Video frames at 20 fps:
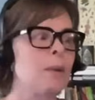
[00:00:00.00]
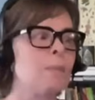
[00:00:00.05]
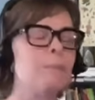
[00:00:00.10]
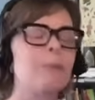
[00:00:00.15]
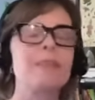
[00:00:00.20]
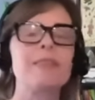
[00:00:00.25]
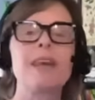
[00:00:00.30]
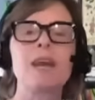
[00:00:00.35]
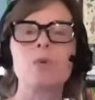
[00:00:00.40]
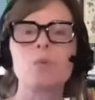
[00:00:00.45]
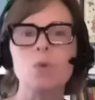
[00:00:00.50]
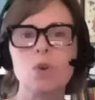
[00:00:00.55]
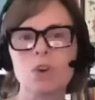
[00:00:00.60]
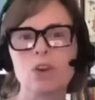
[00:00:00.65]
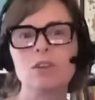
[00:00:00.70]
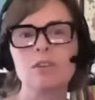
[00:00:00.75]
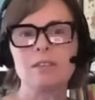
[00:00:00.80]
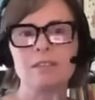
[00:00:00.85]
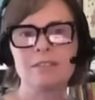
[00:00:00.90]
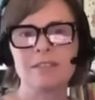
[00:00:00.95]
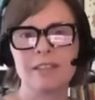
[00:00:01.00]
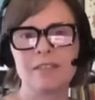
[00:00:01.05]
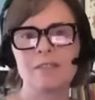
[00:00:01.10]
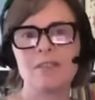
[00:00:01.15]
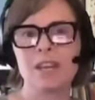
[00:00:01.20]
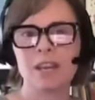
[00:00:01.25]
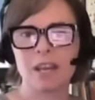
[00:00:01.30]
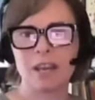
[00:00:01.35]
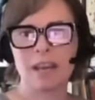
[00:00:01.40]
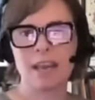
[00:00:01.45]
but they weren't
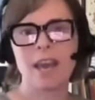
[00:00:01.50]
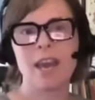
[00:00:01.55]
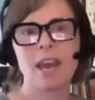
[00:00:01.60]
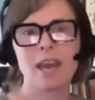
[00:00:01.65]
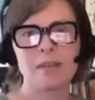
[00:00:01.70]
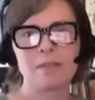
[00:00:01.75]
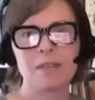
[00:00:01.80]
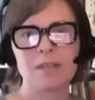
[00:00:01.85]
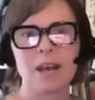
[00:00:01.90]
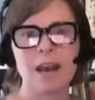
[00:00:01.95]
living in caves.